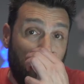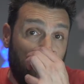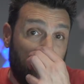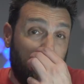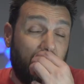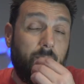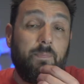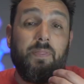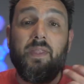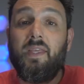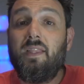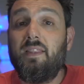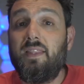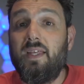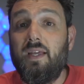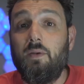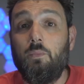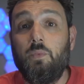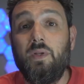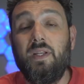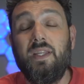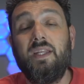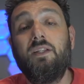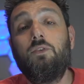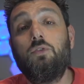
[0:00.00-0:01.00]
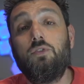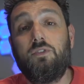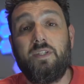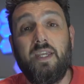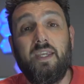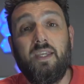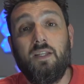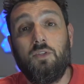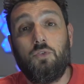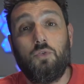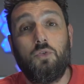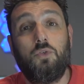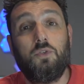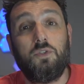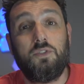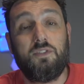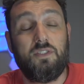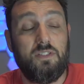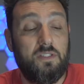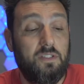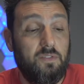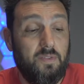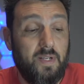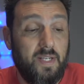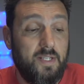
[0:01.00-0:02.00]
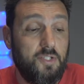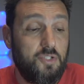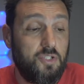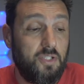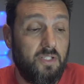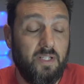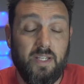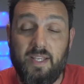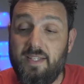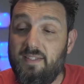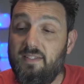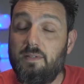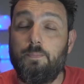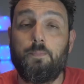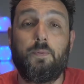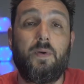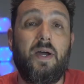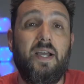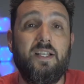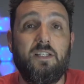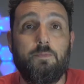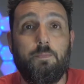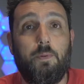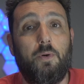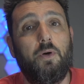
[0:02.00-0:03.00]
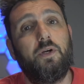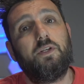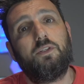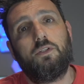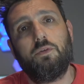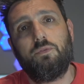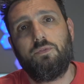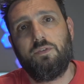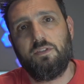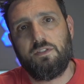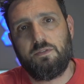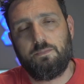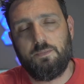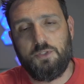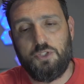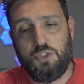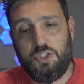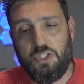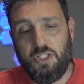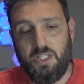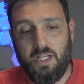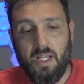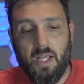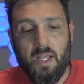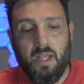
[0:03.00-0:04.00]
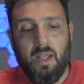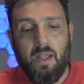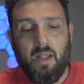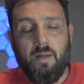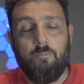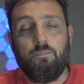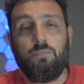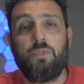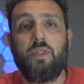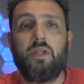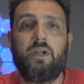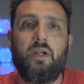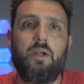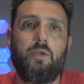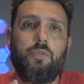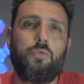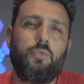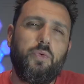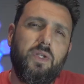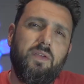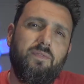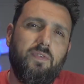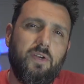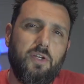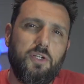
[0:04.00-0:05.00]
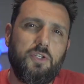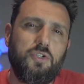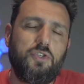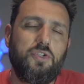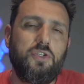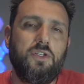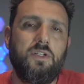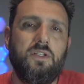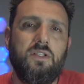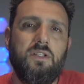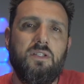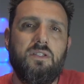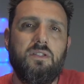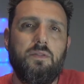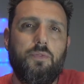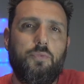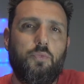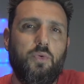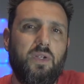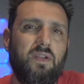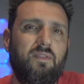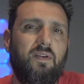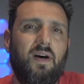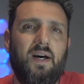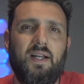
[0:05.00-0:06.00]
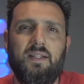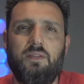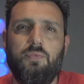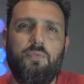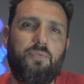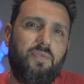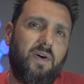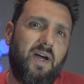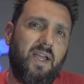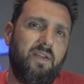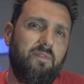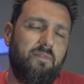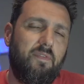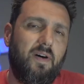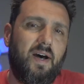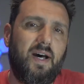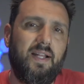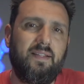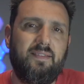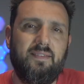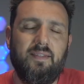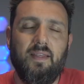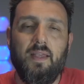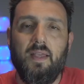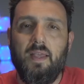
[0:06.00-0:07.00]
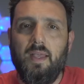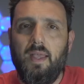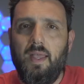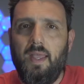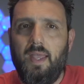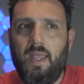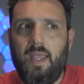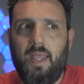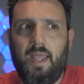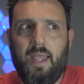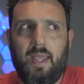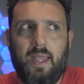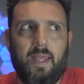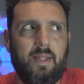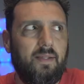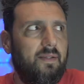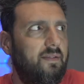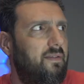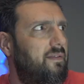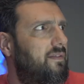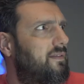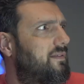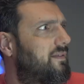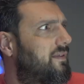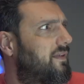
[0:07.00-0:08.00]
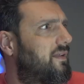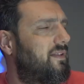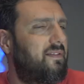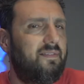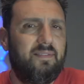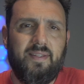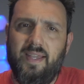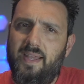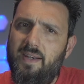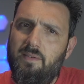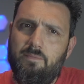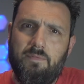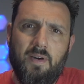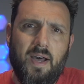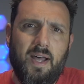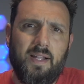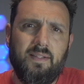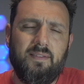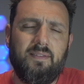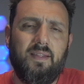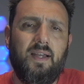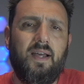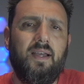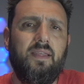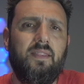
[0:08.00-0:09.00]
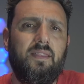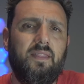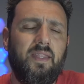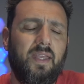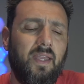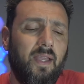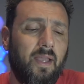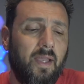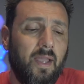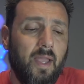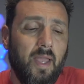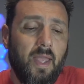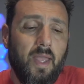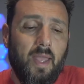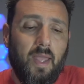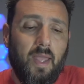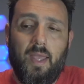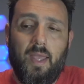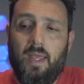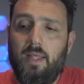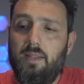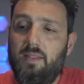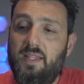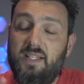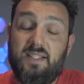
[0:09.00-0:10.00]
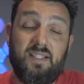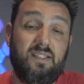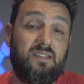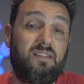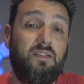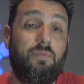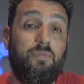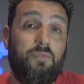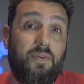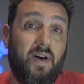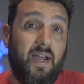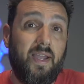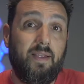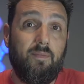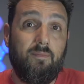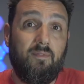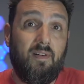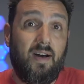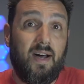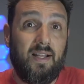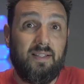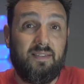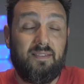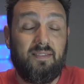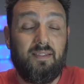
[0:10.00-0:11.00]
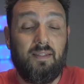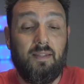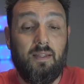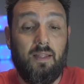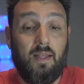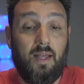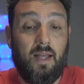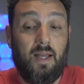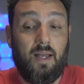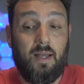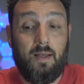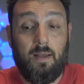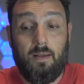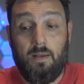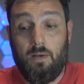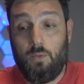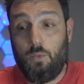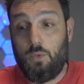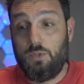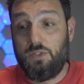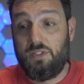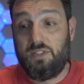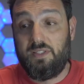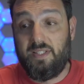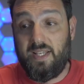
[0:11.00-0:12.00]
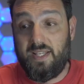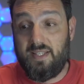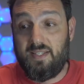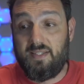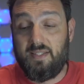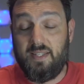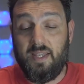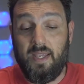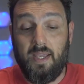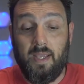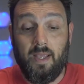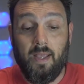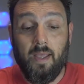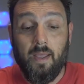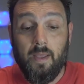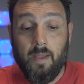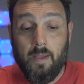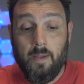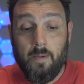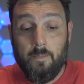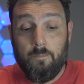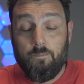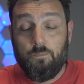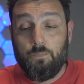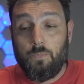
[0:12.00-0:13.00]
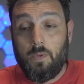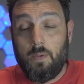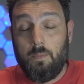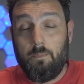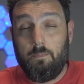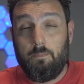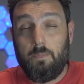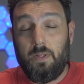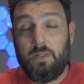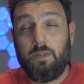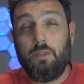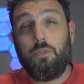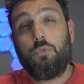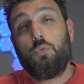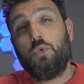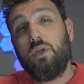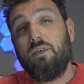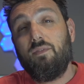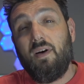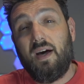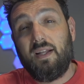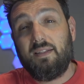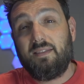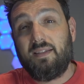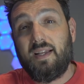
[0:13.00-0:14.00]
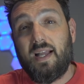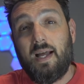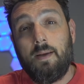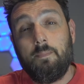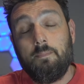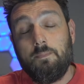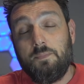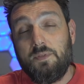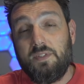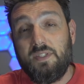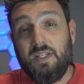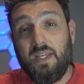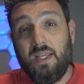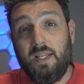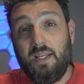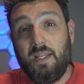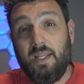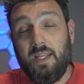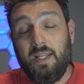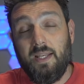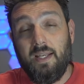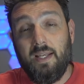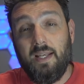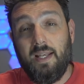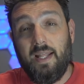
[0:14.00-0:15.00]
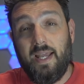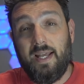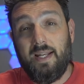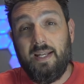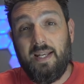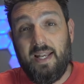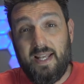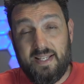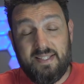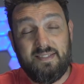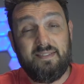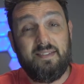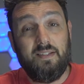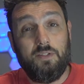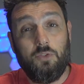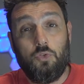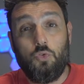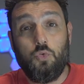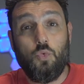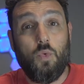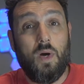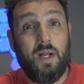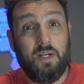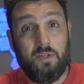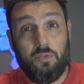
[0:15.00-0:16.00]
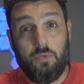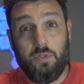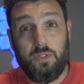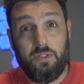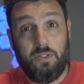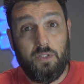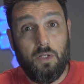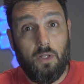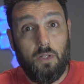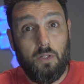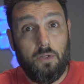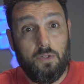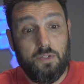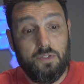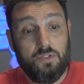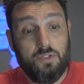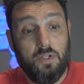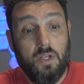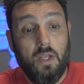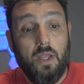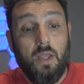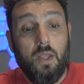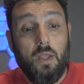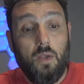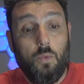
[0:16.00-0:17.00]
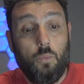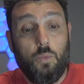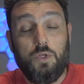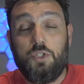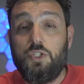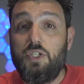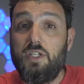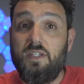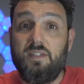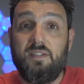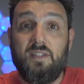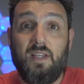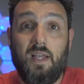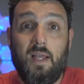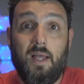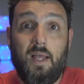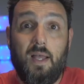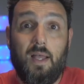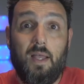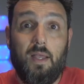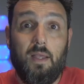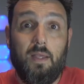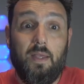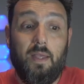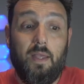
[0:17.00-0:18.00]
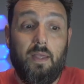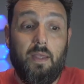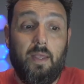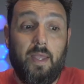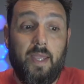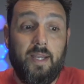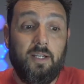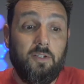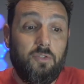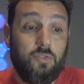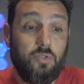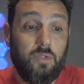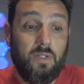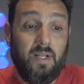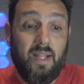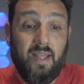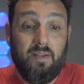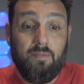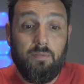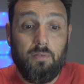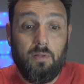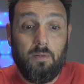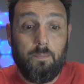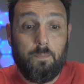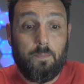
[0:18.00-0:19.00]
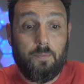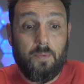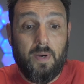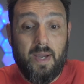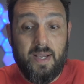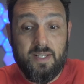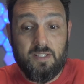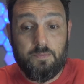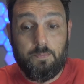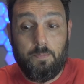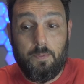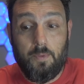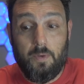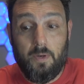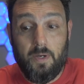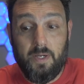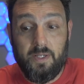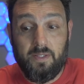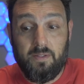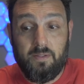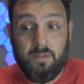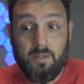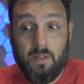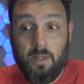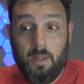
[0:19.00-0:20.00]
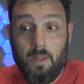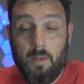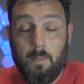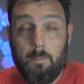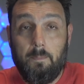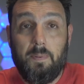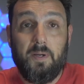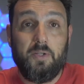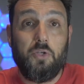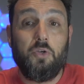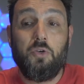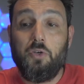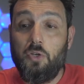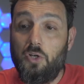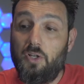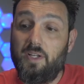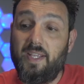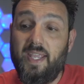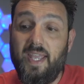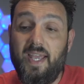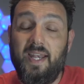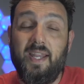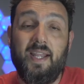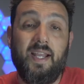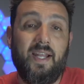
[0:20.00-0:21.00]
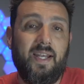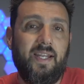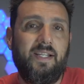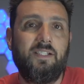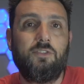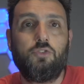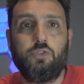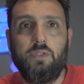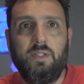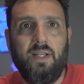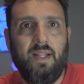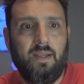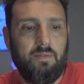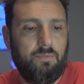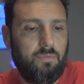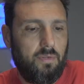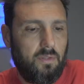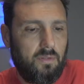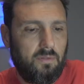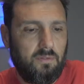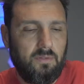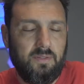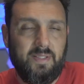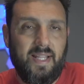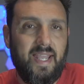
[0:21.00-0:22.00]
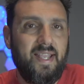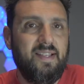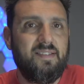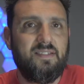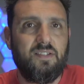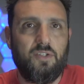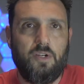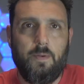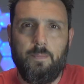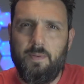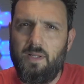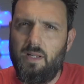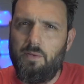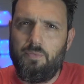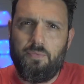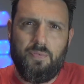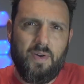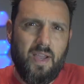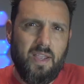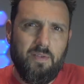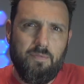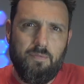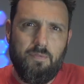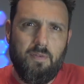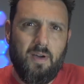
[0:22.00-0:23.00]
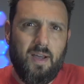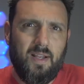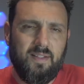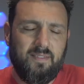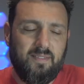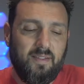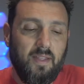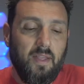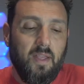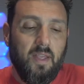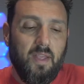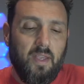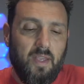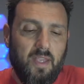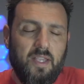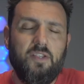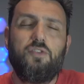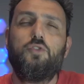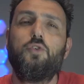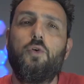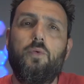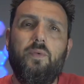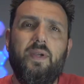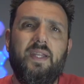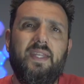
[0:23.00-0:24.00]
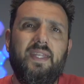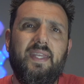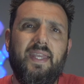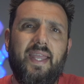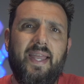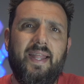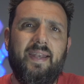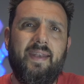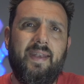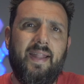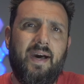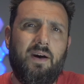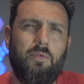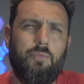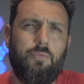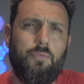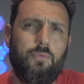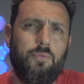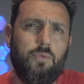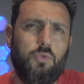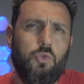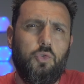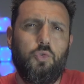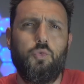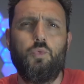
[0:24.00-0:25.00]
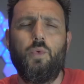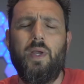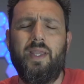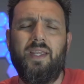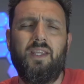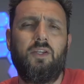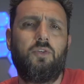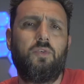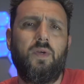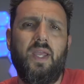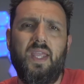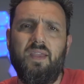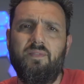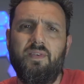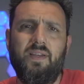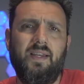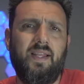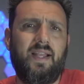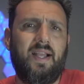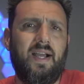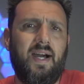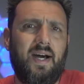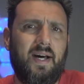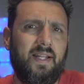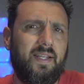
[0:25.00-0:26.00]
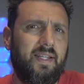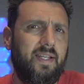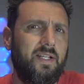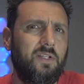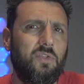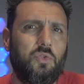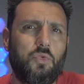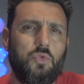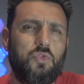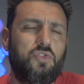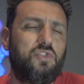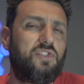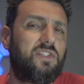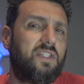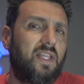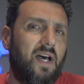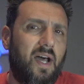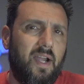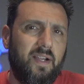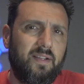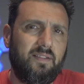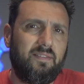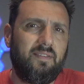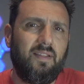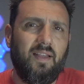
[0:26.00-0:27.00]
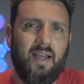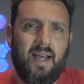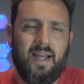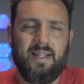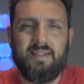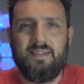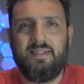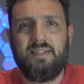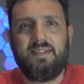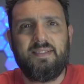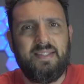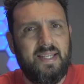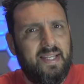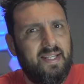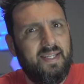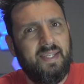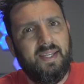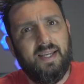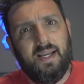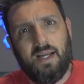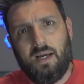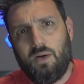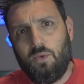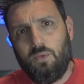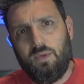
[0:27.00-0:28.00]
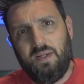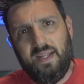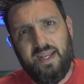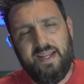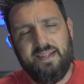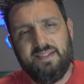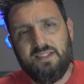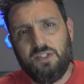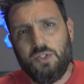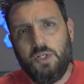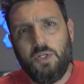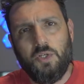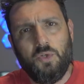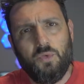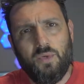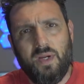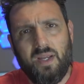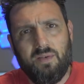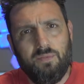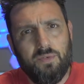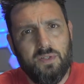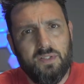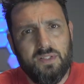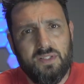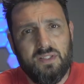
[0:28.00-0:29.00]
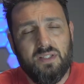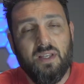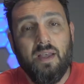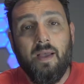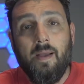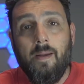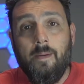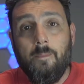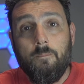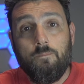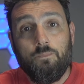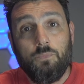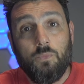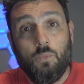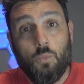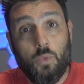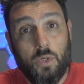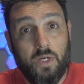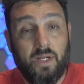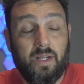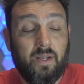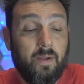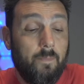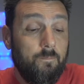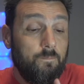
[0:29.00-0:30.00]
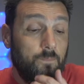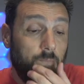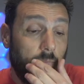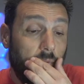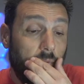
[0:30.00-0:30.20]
Something that we need to take into consideration is the price point of this machine. There are three versions, 3-watt, 5-watt, and 10-watt, I think. This is a 5-watt I was testing, but the 3-watt comes in at less than $200, which is a entry-level price point, but you're not getting an entry-level laser. I mean, a 5-watt is already enough to engrave and cut and to start understanding how laser engravers work.